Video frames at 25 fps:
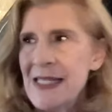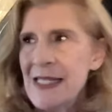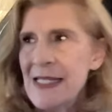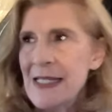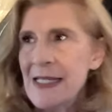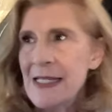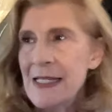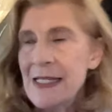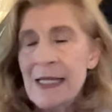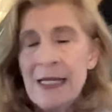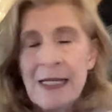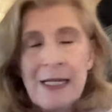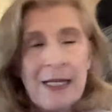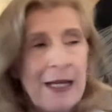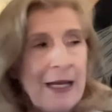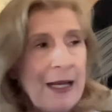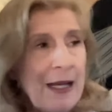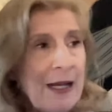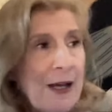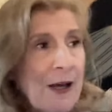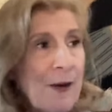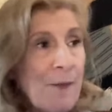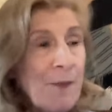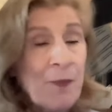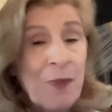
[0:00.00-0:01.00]
it
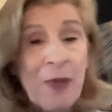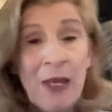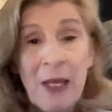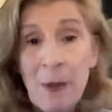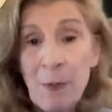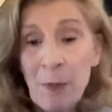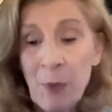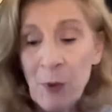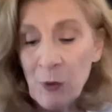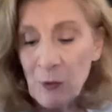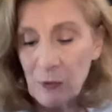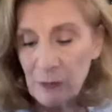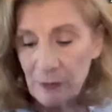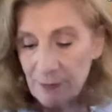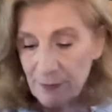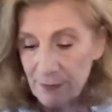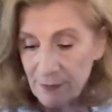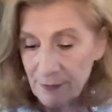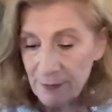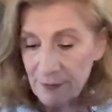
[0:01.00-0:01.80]
um, people?